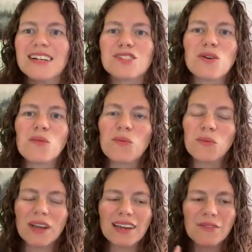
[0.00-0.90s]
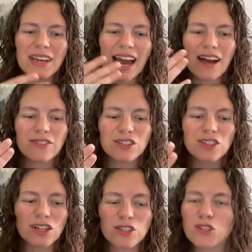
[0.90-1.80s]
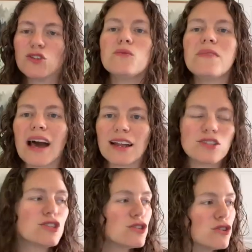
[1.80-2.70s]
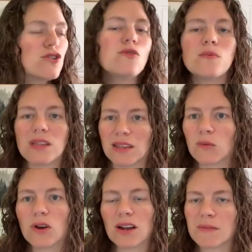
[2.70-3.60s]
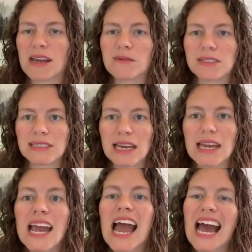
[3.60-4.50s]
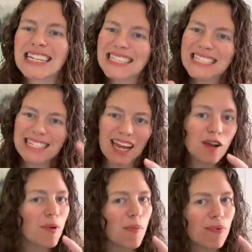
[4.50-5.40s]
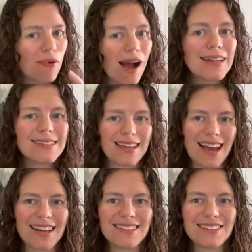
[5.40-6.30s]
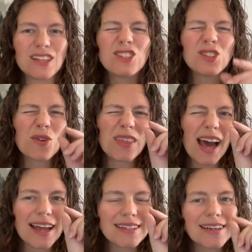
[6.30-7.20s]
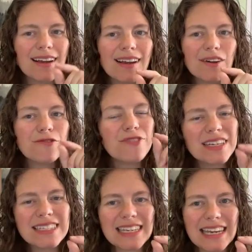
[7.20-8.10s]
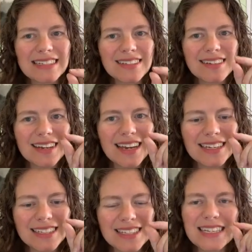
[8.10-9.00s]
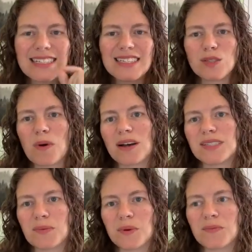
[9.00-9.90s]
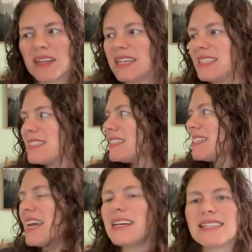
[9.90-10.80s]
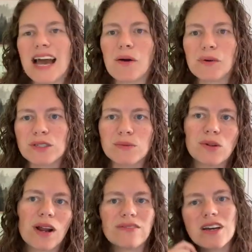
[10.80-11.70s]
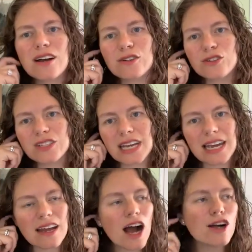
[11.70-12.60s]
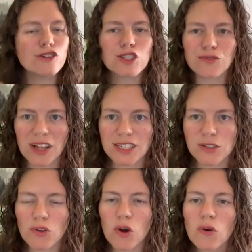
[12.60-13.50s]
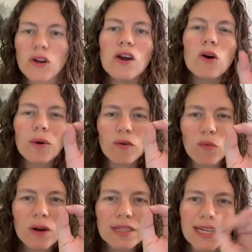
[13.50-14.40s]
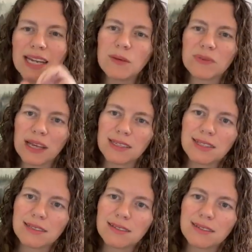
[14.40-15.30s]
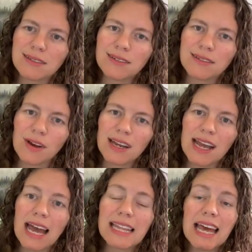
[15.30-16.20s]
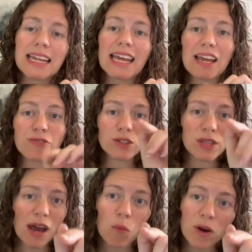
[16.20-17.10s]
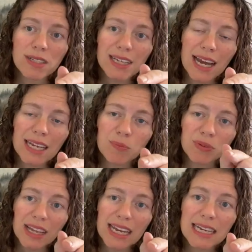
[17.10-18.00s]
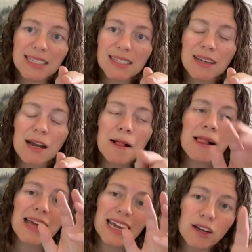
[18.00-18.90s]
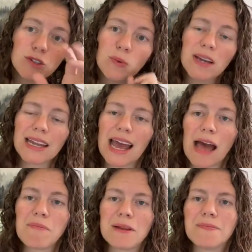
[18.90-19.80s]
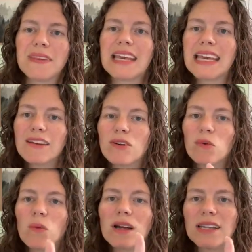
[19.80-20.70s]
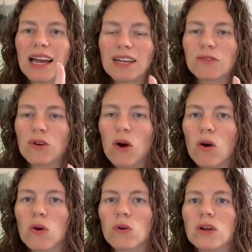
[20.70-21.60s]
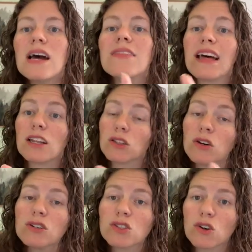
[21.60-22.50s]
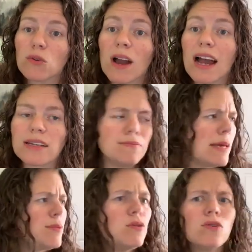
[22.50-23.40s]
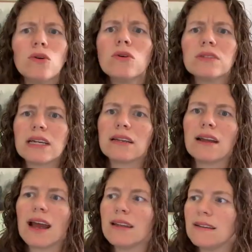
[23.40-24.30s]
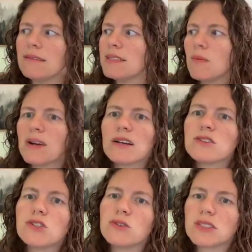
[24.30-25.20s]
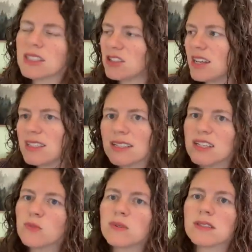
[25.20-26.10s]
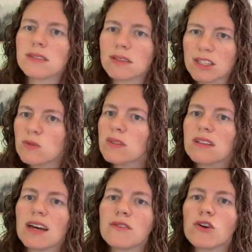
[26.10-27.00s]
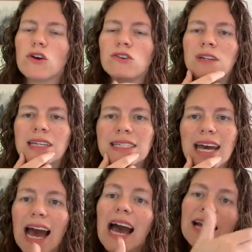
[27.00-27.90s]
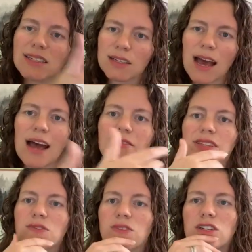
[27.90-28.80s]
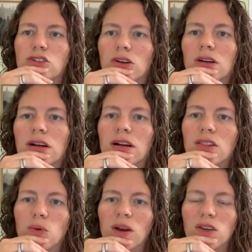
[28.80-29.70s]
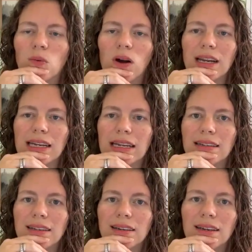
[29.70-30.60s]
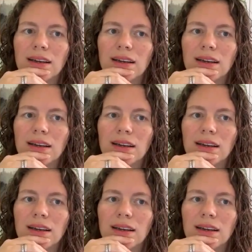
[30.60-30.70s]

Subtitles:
So we have to just assume that we're going to make a mistake and set up our process so that fixing it is as easy as possible. It doesn't take us hours. We don't have to understand hundreds of lines of code. We have one tiny place, right? And then if it's that one tiny place, here's what can happen. Even one line of code that looks correct. Maybe you Googled it and someone else suggested this was the line of code you needed to add to have this feature the way you wanted it.